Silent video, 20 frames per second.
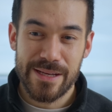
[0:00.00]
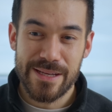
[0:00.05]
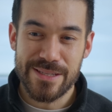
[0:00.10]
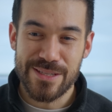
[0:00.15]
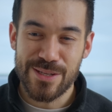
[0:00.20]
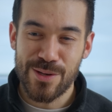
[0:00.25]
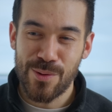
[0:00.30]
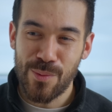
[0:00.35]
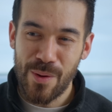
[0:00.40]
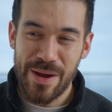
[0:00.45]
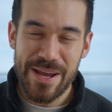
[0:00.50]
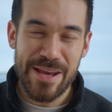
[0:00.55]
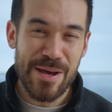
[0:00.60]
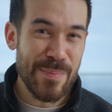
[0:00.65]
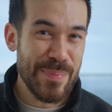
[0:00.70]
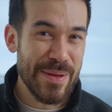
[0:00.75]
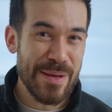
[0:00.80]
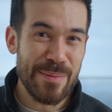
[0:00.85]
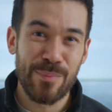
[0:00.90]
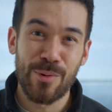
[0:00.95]
is quite a
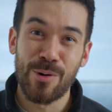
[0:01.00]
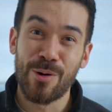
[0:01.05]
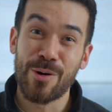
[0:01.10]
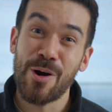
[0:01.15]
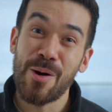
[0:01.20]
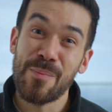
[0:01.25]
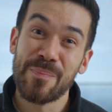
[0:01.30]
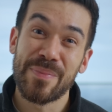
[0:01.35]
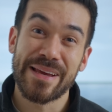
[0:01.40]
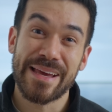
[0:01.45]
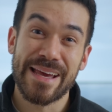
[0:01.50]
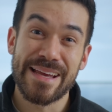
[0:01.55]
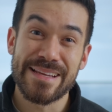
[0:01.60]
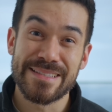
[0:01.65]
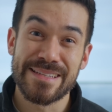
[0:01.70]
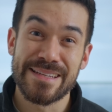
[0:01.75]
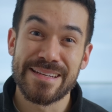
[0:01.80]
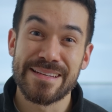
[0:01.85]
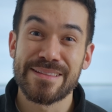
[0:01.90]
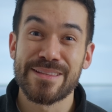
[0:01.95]
bit more
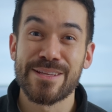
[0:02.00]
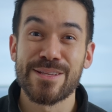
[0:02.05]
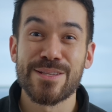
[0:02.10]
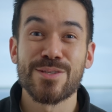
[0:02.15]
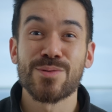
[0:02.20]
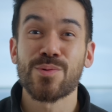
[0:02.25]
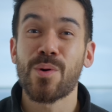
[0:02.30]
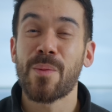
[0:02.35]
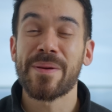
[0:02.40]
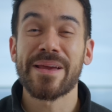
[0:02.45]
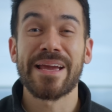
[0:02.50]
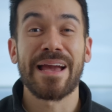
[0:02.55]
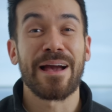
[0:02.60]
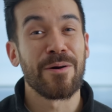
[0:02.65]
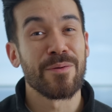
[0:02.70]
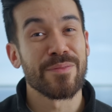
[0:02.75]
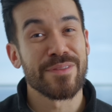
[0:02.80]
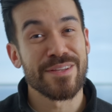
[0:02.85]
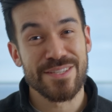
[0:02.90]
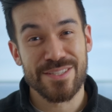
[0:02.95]
complicated than swapping
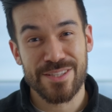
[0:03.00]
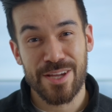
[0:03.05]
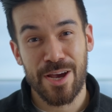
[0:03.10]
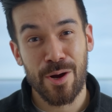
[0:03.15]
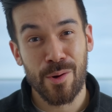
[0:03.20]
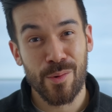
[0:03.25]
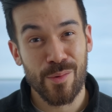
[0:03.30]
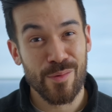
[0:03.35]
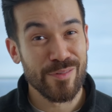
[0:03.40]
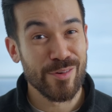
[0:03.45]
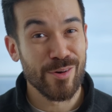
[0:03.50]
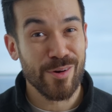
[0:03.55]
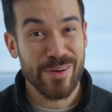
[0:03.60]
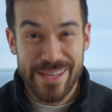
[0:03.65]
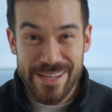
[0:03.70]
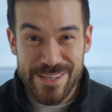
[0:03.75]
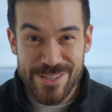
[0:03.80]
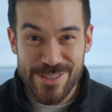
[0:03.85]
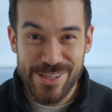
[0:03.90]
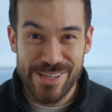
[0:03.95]
out the style of your
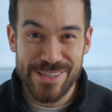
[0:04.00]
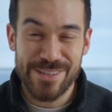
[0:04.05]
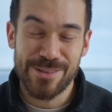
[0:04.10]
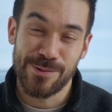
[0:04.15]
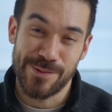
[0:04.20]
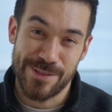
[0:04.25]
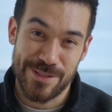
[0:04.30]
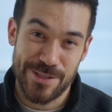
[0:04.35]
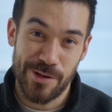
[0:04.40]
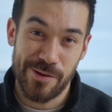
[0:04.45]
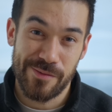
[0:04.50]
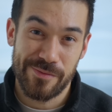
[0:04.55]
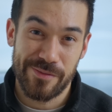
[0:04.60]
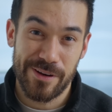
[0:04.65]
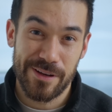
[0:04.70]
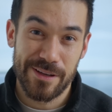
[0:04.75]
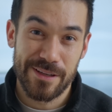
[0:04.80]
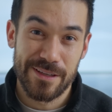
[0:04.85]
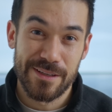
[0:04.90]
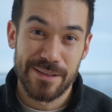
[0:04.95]
kitchen or sofa.